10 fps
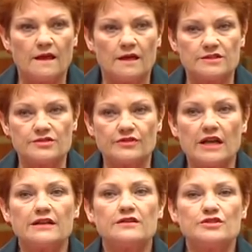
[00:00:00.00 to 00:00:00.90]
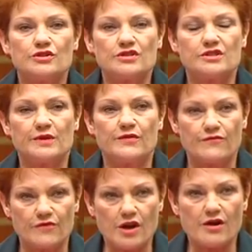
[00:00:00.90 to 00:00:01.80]
Australians used to be
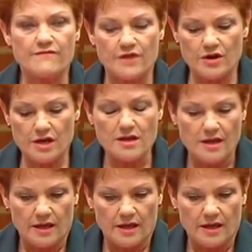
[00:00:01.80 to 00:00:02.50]
very, very